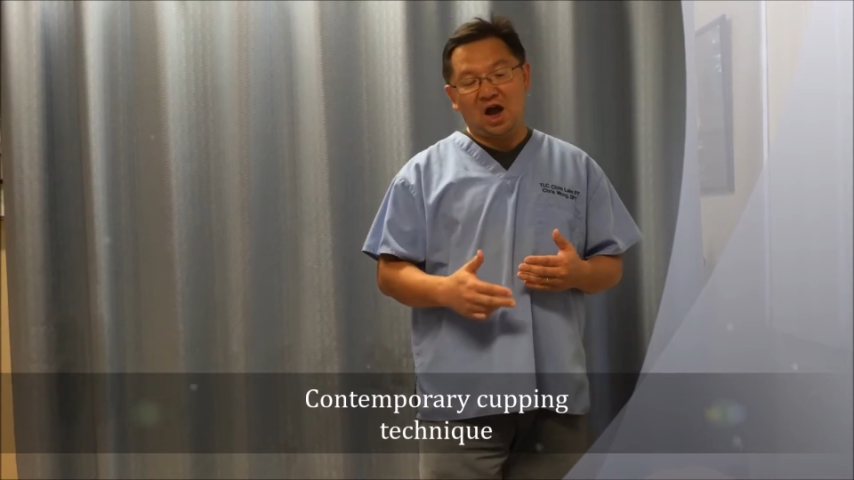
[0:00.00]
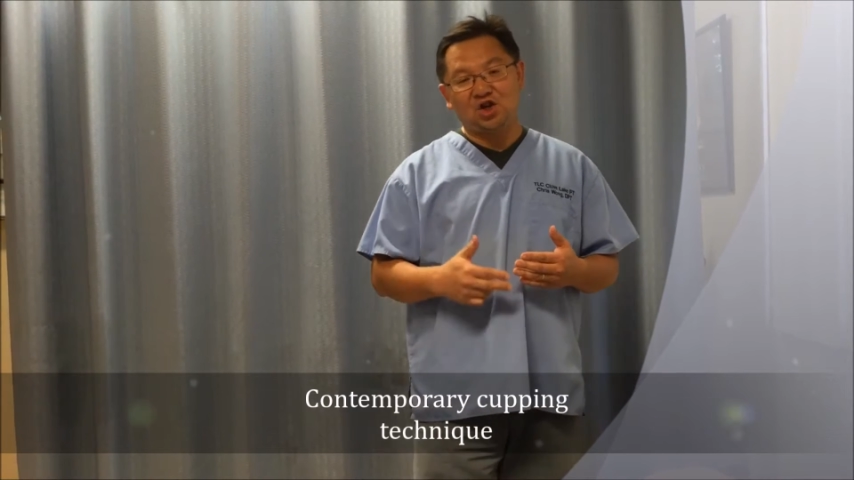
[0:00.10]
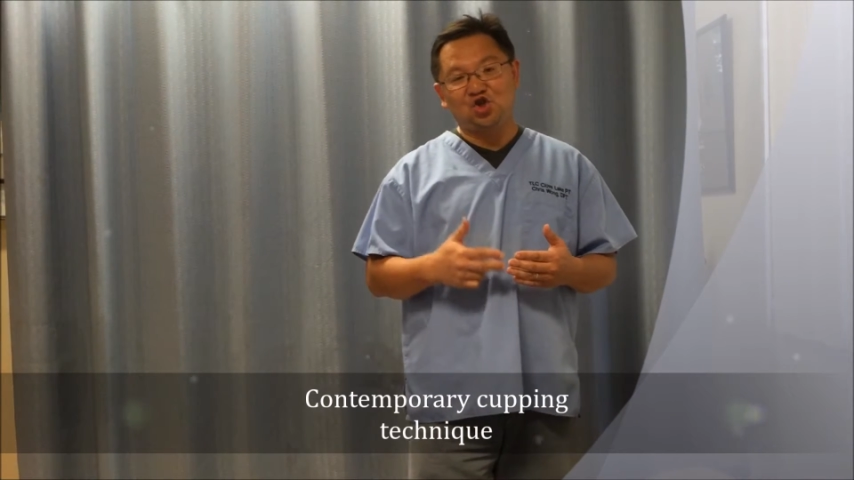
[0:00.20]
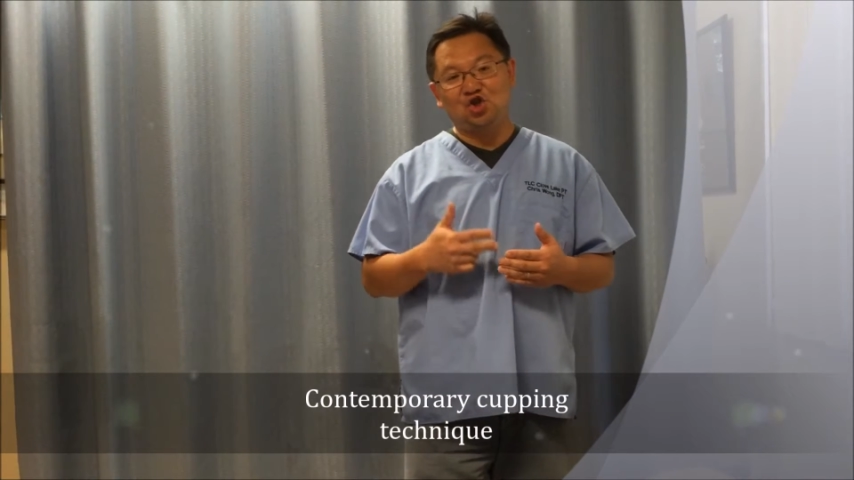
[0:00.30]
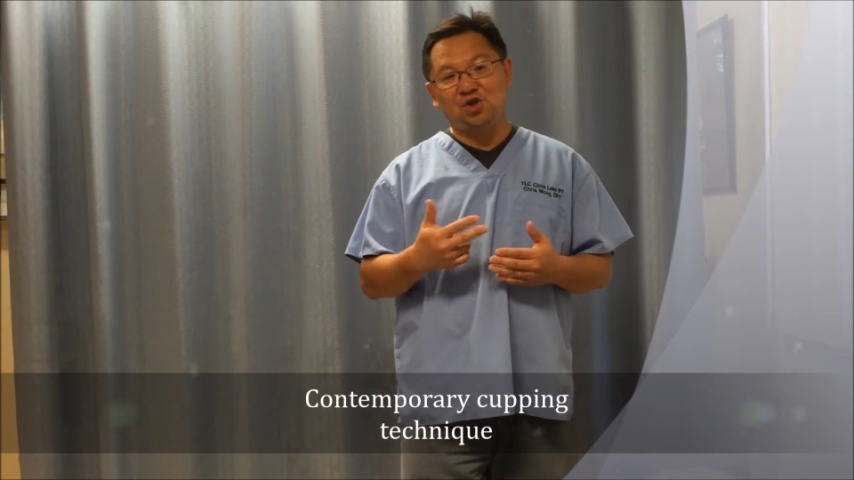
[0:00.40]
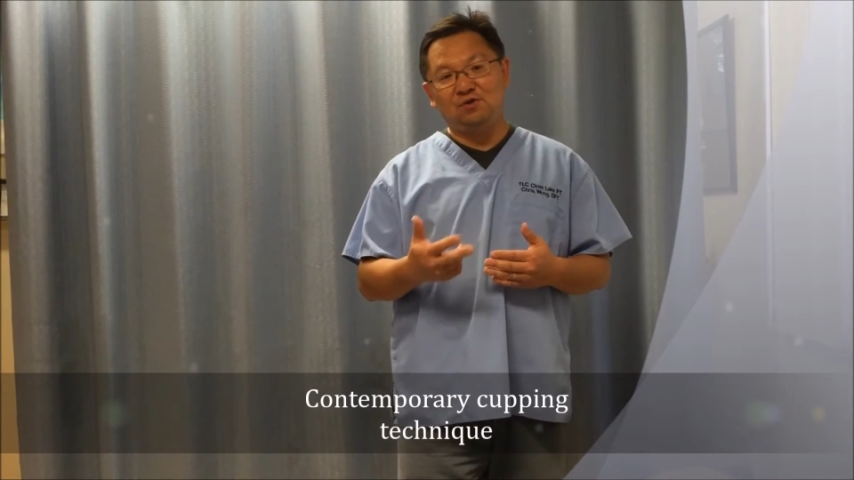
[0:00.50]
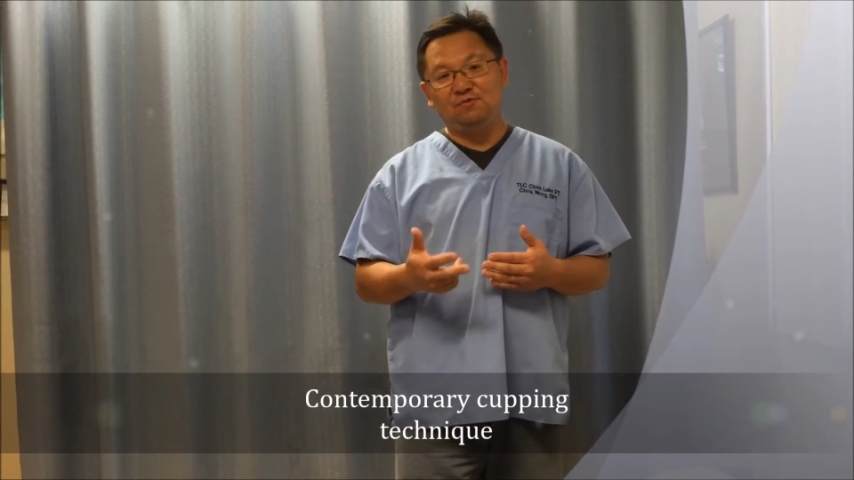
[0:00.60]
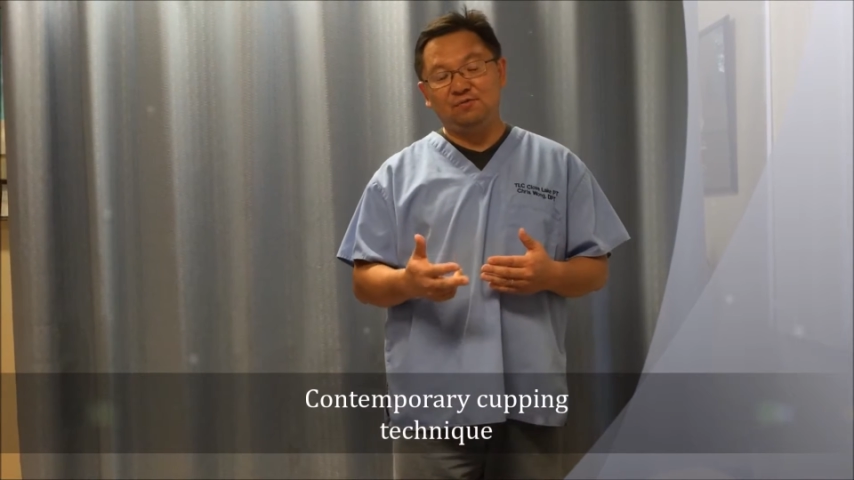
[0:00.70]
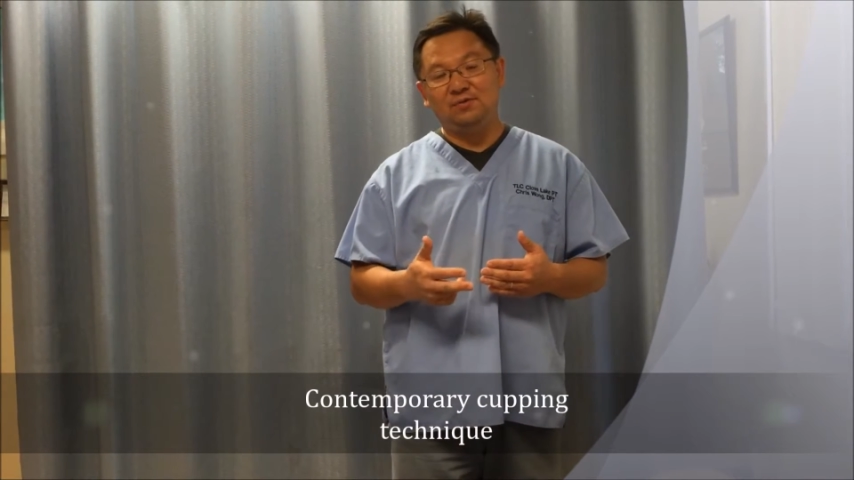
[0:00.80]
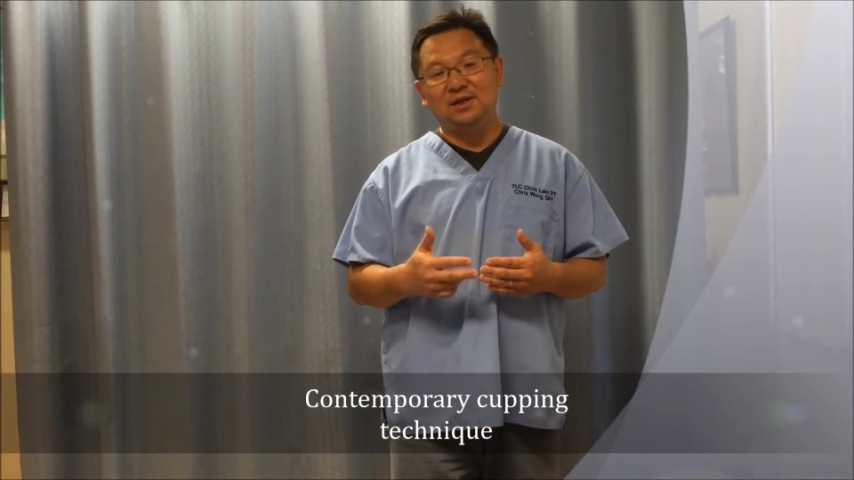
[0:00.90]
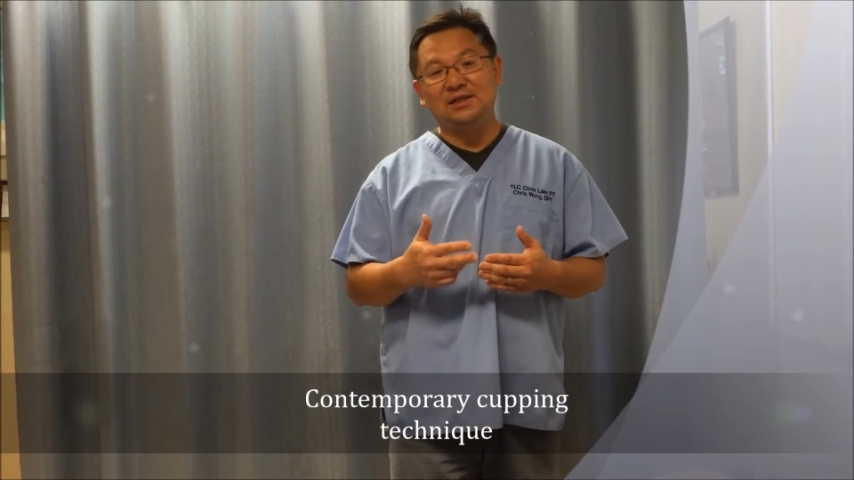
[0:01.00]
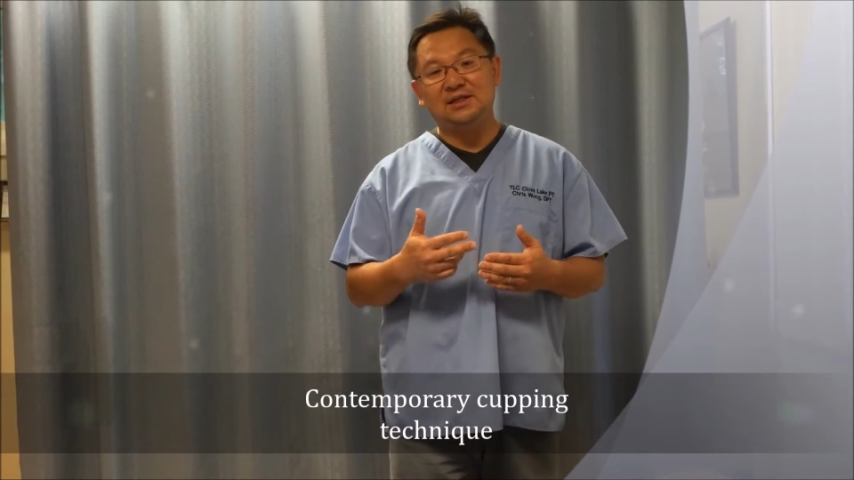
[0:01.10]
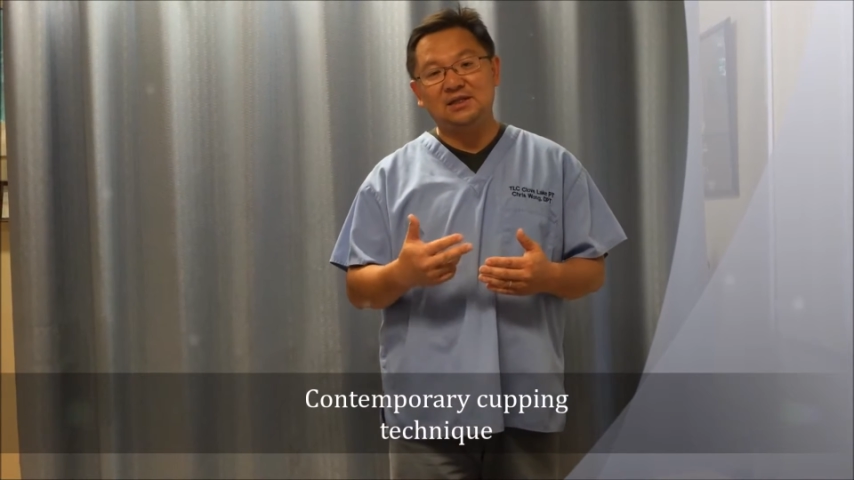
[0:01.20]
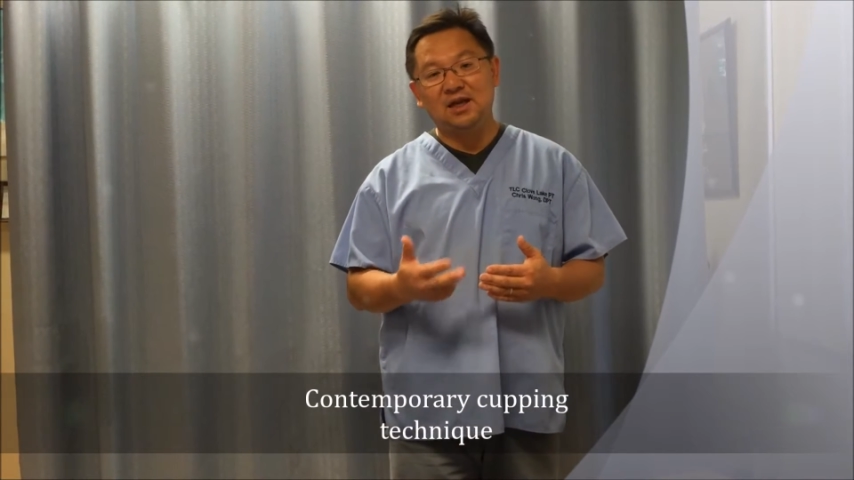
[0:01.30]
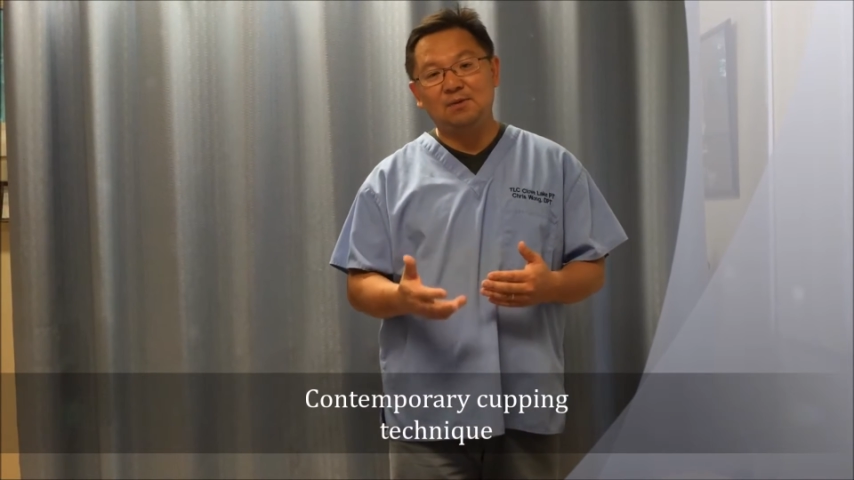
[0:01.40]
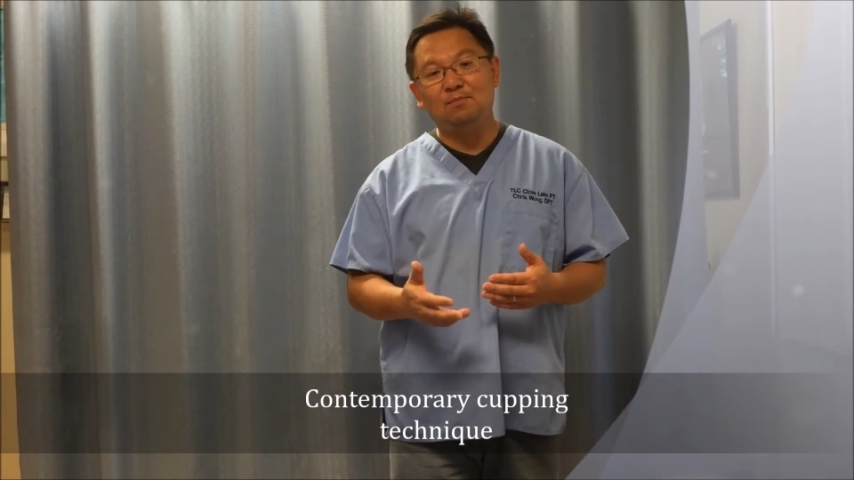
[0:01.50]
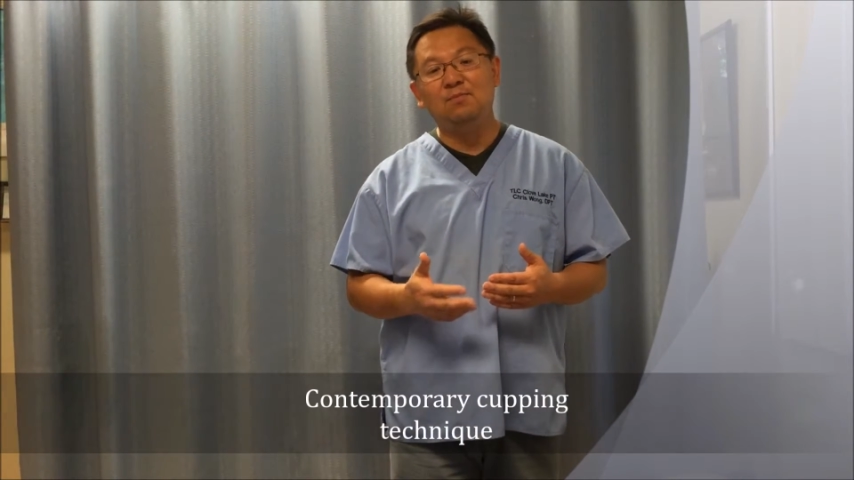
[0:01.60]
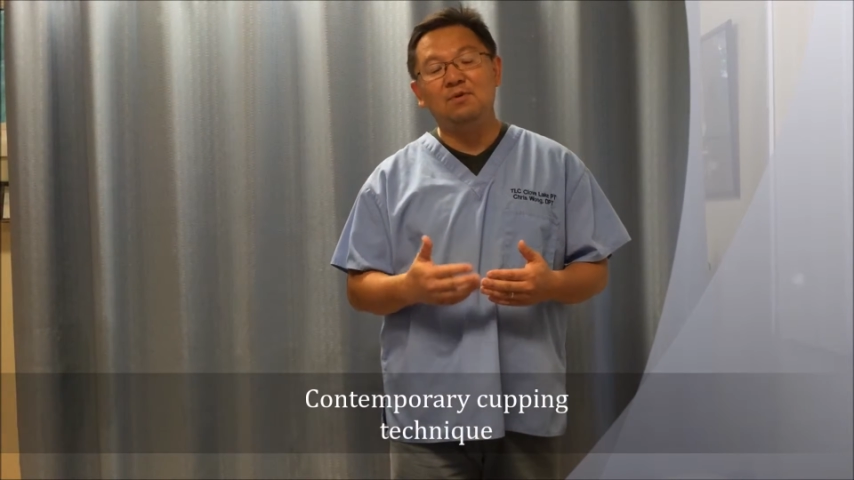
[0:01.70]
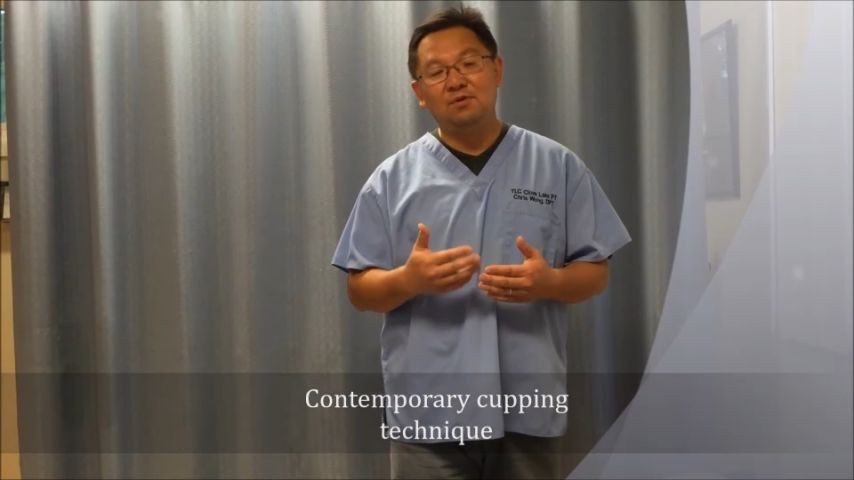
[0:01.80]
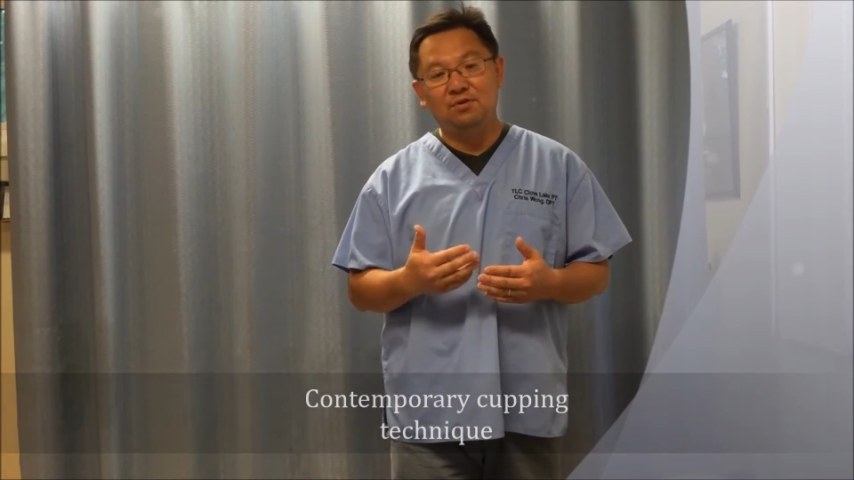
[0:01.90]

achieve the same